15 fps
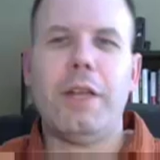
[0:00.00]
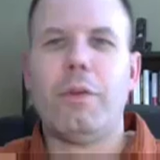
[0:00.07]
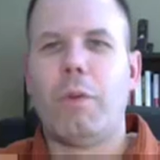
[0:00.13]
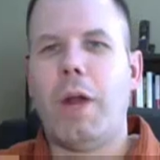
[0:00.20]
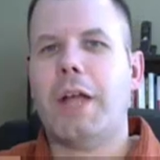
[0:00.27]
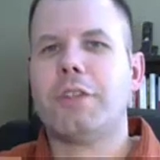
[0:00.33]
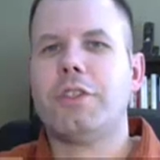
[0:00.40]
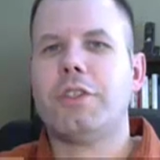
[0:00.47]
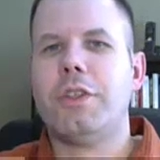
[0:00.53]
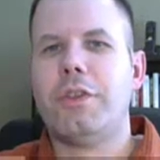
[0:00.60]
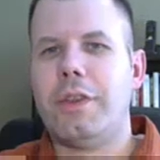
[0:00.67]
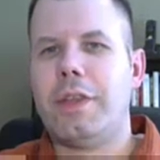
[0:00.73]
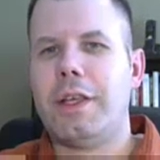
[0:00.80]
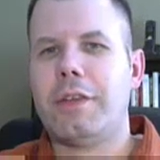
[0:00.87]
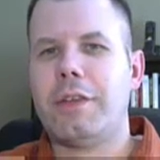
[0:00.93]
rashes
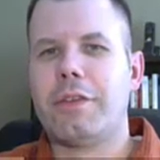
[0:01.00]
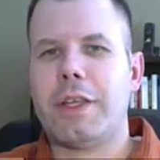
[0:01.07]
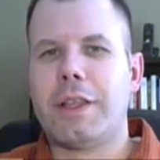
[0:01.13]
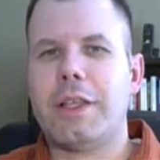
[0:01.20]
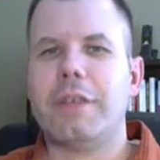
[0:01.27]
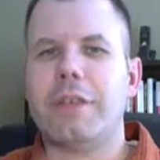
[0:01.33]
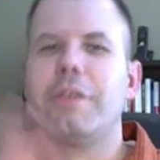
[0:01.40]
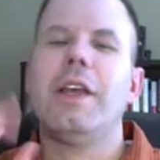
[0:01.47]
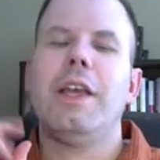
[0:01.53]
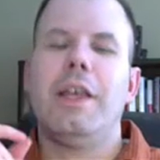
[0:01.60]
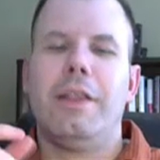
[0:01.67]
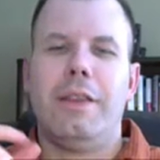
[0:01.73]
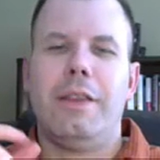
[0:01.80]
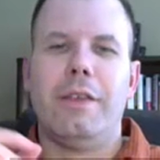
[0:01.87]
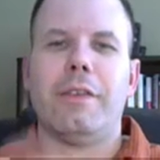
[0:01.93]
and things like this
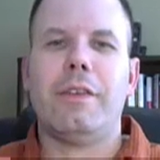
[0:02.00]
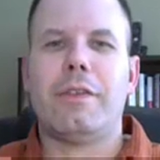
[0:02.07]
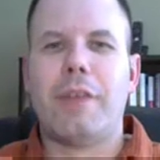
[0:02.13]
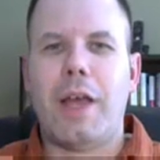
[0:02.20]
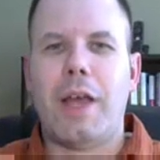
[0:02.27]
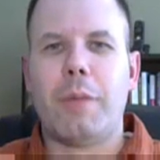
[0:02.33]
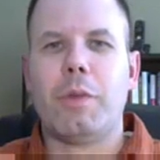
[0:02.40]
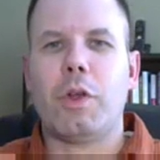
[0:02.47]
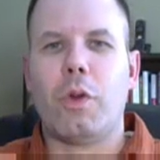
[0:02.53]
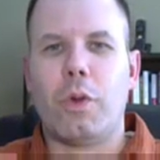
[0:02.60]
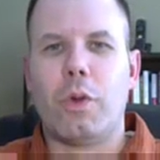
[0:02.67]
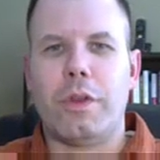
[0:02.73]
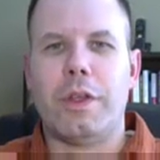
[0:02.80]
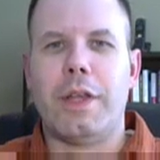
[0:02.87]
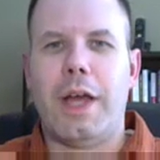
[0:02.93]
is time to go to
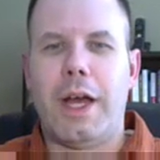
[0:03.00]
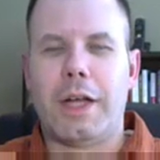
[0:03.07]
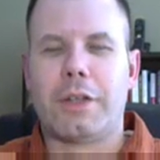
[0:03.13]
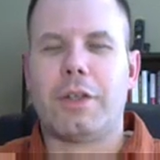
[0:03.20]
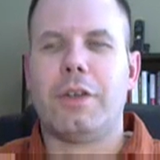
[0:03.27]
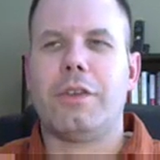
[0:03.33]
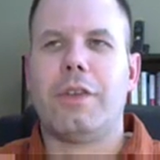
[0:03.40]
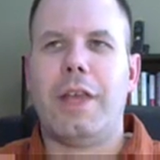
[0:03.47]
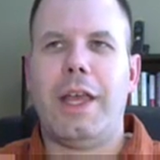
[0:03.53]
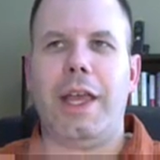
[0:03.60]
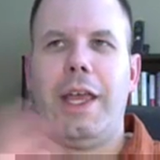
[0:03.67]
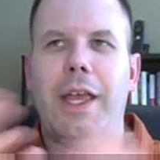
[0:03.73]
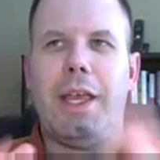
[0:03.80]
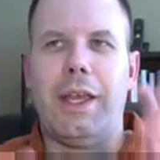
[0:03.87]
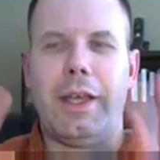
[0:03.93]
the doctor and say,
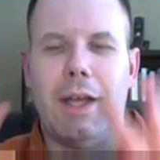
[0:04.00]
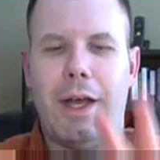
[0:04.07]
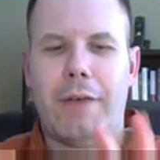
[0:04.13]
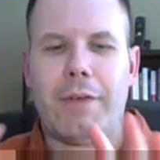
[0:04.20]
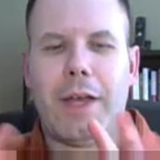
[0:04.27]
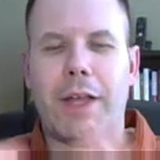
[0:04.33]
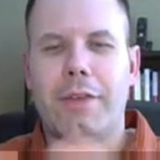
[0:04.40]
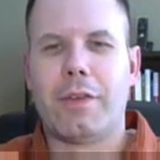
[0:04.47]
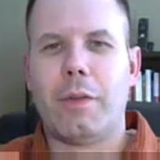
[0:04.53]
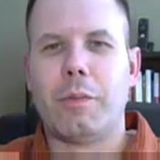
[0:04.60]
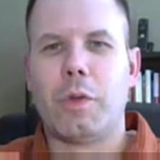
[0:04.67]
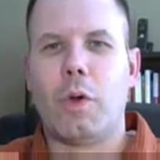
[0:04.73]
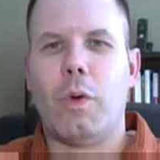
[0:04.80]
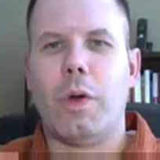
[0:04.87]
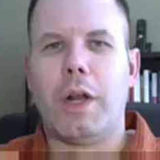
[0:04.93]
hey, I've got something
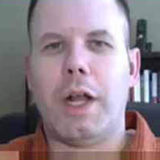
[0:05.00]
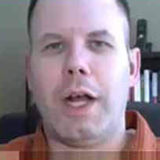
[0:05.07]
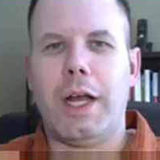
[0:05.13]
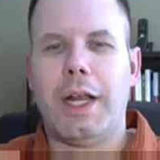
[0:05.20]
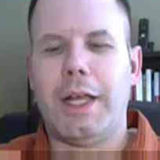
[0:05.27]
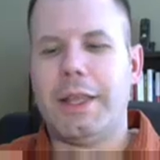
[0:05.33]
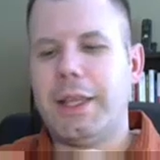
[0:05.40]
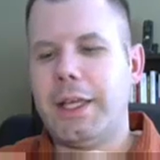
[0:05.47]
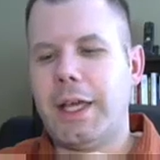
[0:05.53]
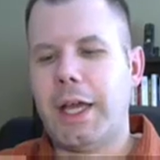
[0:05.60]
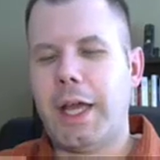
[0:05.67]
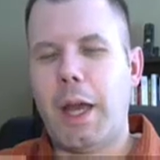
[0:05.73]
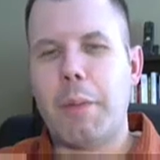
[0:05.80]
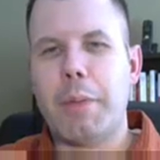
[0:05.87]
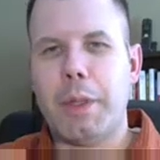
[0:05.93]
going on. I think I
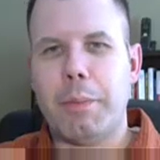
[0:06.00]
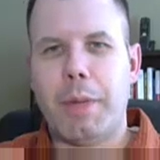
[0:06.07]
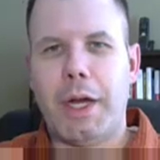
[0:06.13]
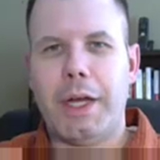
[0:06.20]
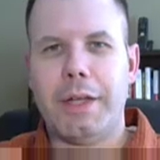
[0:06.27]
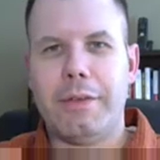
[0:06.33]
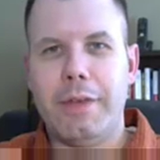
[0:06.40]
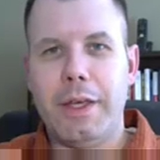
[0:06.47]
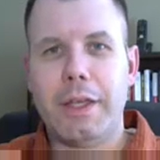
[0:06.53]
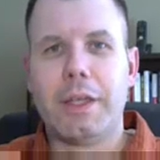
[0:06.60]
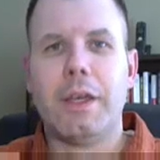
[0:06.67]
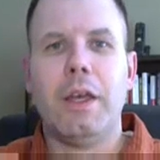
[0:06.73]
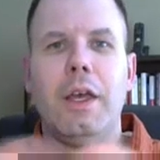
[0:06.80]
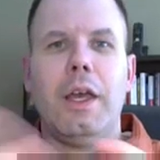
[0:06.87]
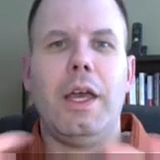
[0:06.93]
got bit by a tick,
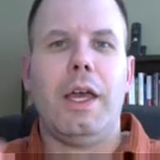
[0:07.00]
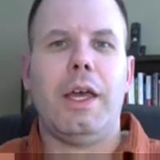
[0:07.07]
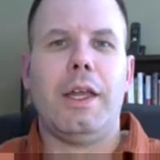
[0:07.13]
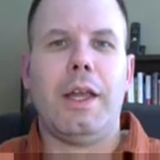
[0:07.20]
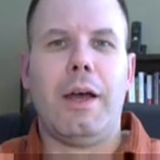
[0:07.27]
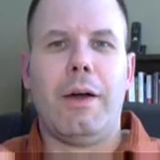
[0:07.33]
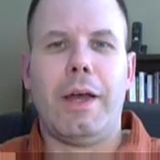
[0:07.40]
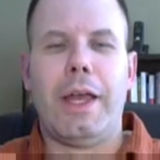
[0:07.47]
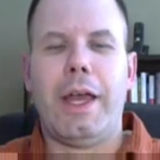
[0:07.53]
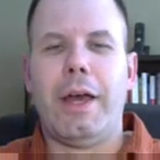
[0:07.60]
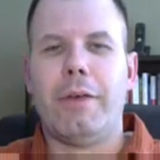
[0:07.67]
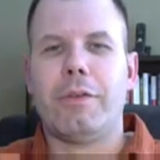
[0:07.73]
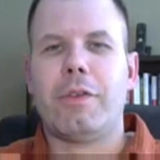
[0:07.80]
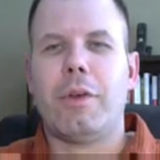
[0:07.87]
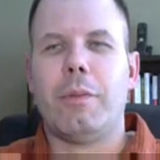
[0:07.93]
and now I have
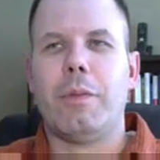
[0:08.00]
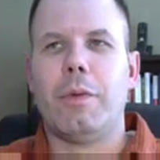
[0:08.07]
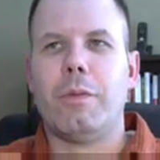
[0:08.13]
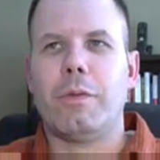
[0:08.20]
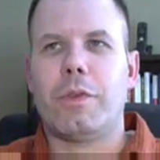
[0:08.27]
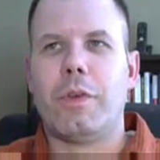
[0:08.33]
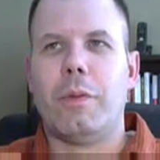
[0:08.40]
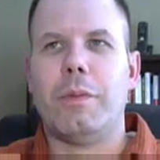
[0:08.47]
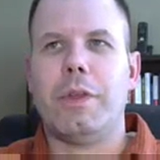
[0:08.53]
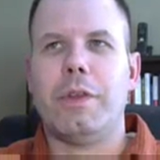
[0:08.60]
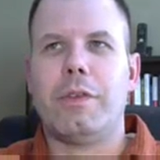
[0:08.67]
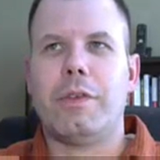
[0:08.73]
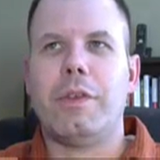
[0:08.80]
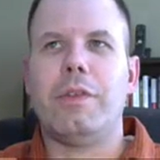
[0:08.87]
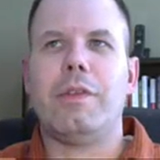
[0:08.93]
some of this
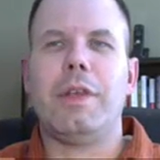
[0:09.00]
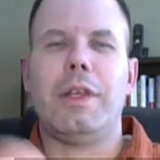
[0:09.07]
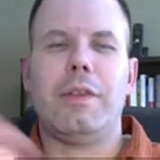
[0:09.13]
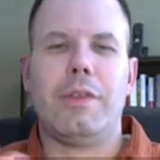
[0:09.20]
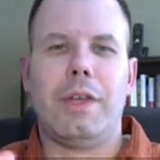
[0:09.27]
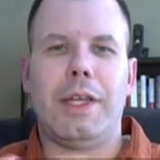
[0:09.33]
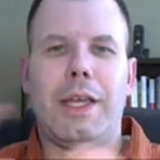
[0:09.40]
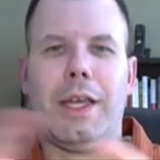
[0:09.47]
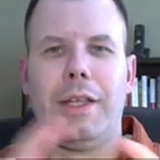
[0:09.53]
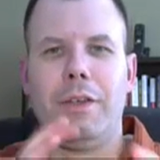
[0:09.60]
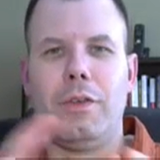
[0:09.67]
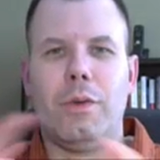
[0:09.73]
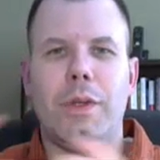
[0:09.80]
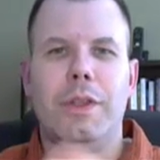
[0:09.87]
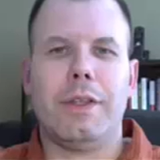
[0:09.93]
disease. And again,
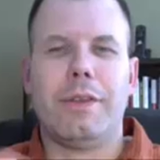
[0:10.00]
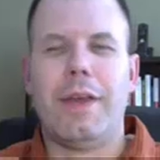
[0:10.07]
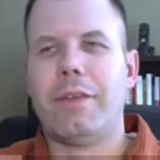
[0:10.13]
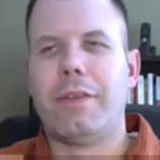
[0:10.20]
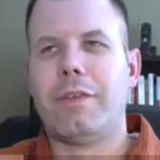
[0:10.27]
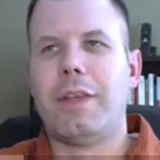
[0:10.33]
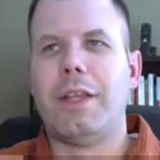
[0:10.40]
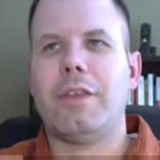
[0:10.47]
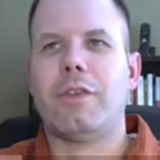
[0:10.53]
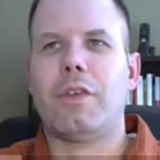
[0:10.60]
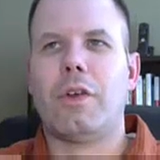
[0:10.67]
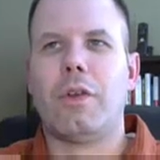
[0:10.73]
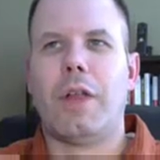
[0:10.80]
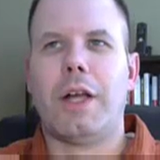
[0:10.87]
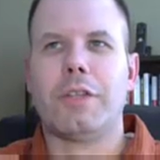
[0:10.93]
doing the testing,
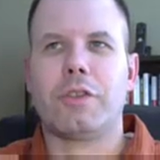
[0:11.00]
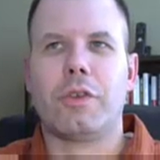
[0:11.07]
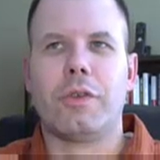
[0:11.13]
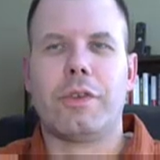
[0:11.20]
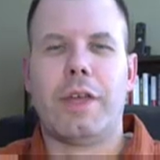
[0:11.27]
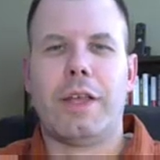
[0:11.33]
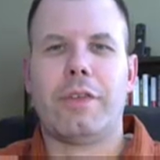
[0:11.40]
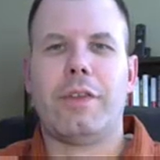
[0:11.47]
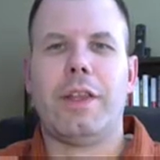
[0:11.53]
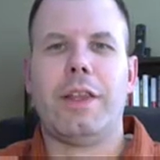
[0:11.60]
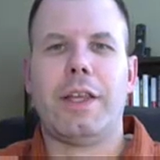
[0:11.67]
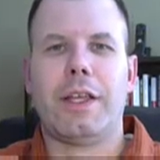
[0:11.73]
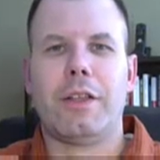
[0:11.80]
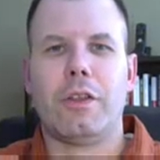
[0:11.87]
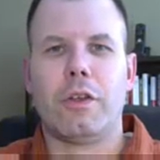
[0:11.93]
serological testing, they
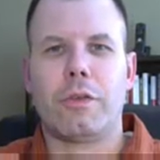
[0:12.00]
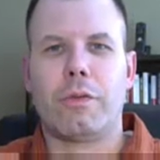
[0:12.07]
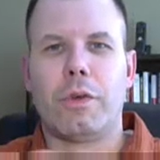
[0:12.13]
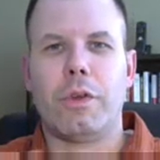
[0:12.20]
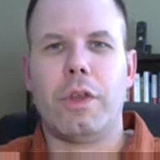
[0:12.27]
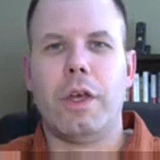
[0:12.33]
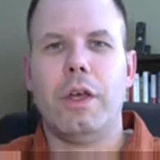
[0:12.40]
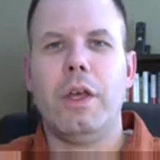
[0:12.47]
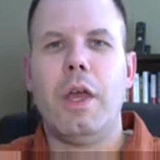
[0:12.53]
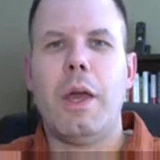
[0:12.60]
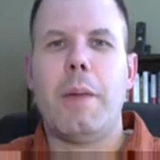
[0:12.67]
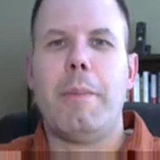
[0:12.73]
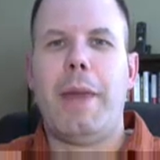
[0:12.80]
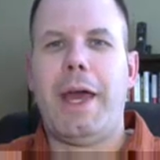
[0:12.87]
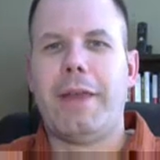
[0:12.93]
can look for the
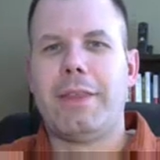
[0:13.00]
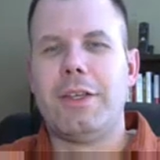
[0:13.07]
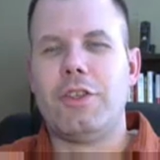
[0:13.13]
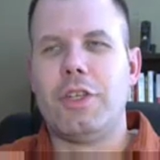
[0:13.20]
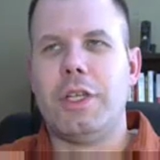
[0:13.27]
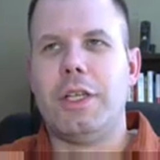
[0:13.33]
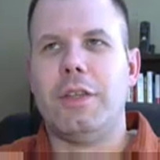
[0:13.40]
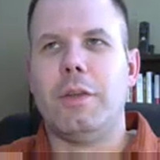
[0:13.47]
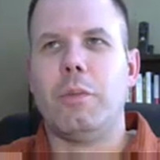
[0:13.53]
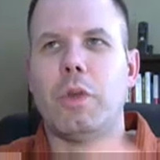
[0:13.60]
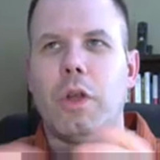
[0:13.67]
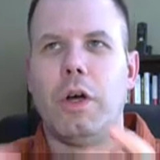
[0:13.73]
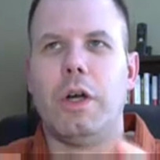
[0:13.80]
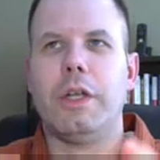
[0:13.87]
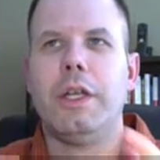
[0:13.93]
pathogen in the
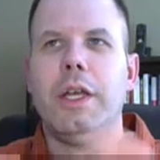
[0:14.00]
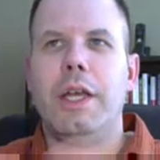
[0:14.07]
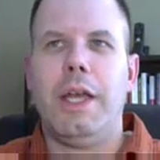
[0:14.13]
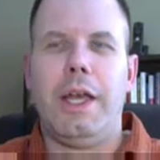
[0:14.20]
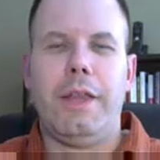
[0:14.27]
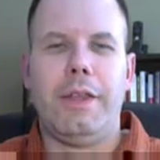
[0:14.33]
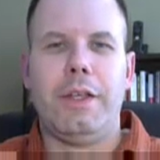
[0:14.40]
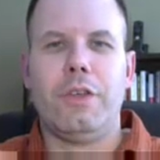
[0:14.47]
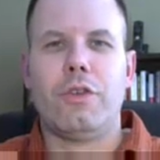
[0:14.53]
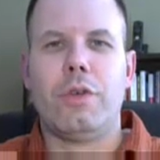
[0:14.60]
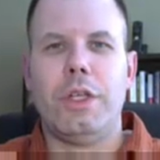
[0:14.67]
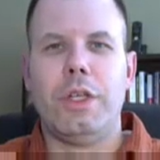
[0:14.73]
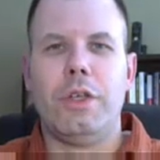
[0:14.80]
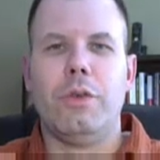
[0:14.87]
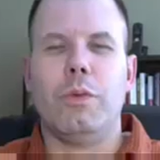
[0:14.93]
blood and then treat
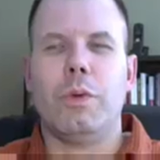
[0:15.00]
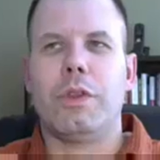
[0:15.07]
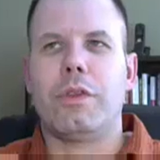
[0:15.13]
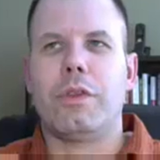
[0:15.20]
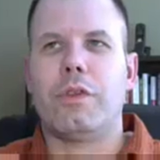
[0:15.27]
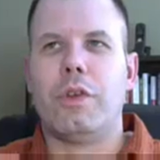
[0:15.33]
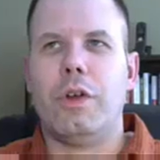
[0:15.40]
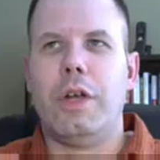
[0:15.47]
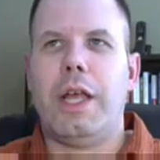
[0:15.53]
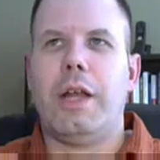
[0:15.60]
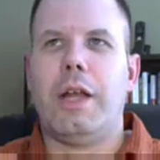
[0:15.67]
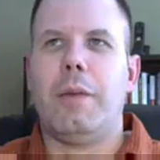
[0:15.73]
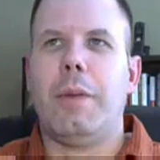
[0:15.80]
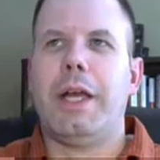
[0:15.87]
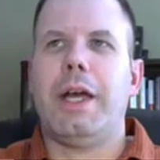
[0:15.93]
you with certain
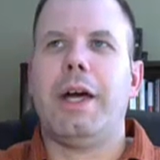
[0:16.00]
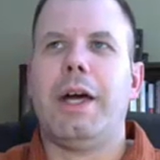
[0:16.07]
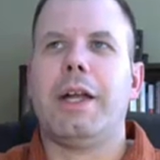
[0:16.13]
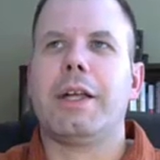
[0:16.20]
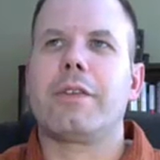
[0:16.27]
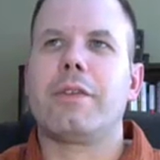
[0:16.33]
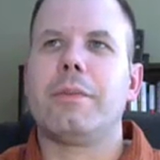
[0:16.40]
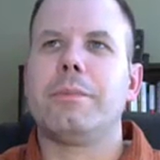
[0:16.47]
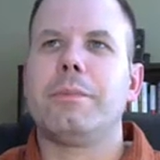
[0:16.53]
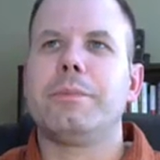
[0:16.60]
antibiotics.